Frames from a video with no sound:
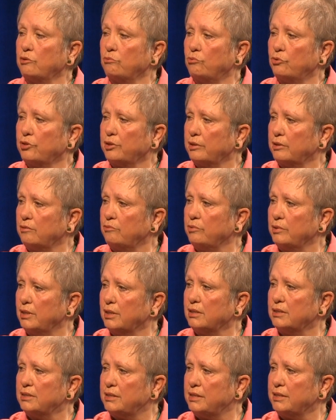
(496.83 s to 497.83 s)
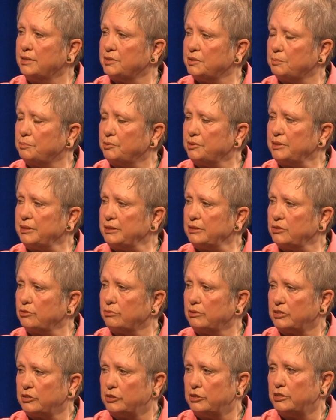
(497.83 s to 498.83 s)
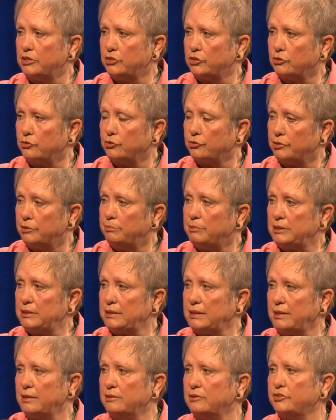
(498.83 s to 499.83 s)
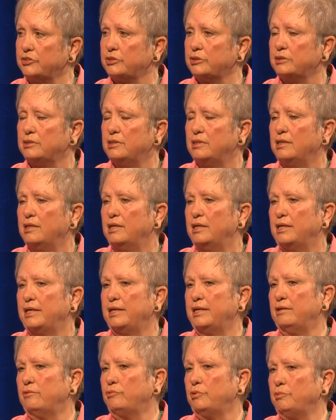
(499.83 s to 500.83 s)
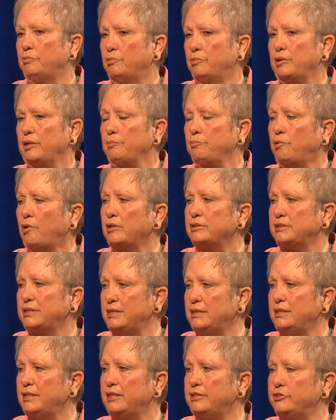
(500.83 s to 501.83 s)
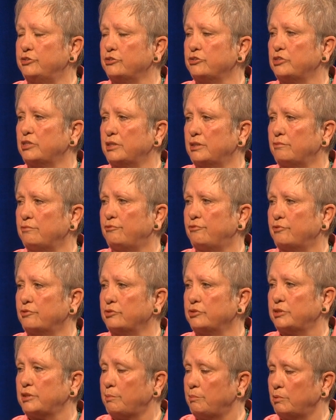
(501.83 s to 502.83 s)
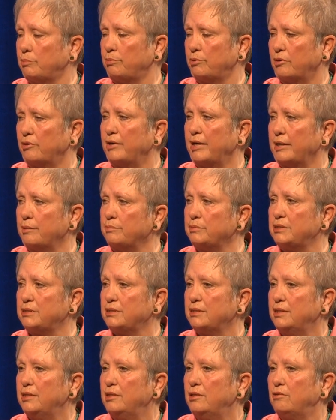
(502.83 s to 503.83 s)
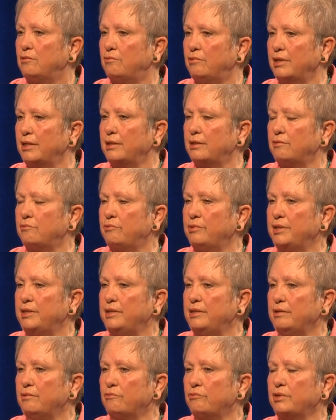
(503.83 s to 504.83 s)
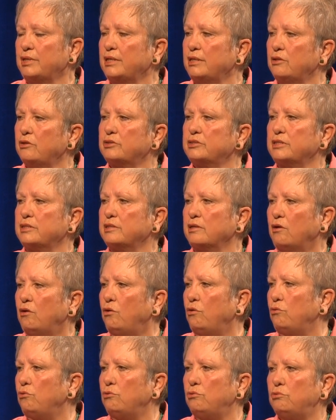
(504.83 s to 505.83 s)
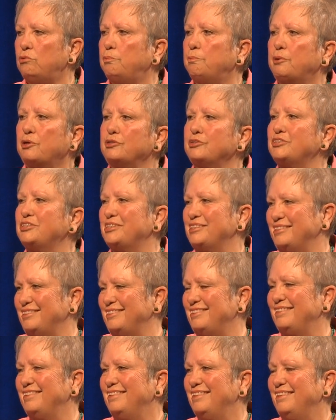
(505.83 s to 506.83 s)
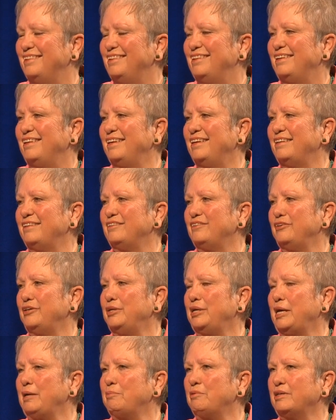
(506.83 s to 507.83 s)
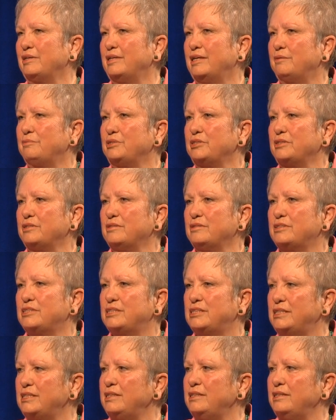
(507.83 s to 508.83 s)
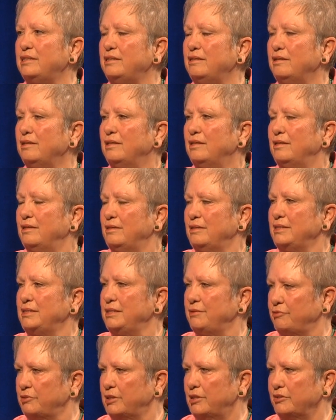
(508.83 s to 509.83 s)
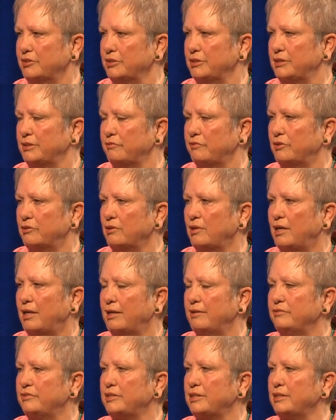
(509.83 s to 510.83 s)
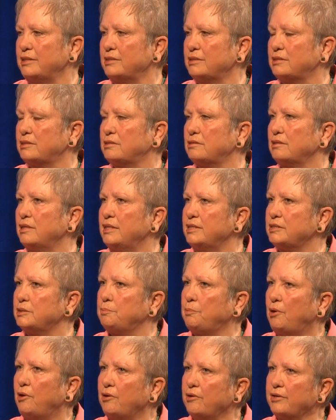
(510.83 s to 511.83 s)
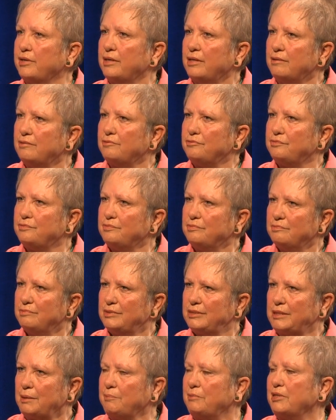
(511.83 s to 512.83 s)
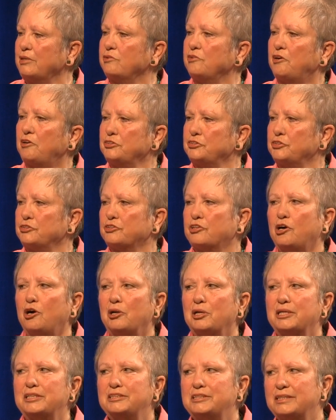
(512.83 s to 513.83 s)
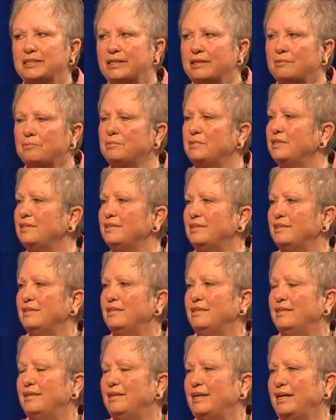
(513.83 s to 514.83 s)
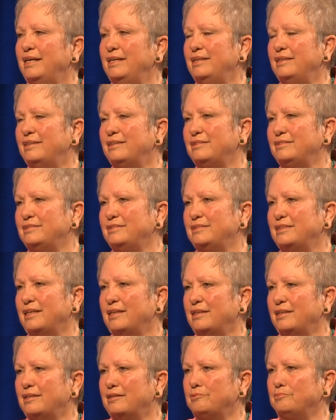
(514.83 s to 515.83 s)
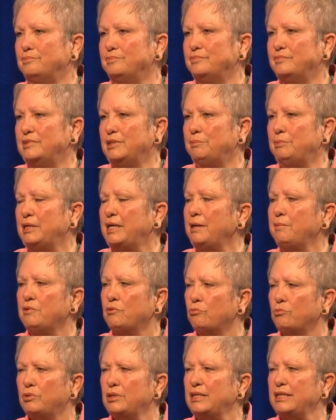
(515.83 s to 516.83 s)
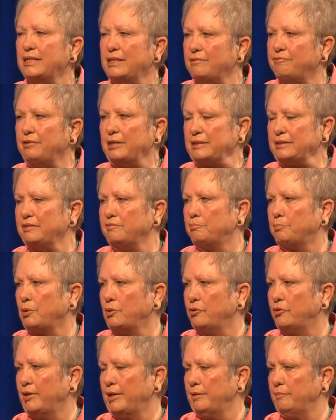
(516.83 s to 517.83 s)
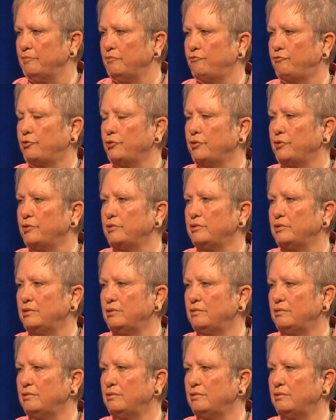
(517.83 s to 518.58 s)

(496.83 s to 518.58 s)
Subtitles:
on working with the Lithia Springs residential treatment centers. And we brought teenagers in for summer programs where we really looked at the whole person and enabling them to see the difficulties of their lives as part of something larger calling to them. And it became a really effective program for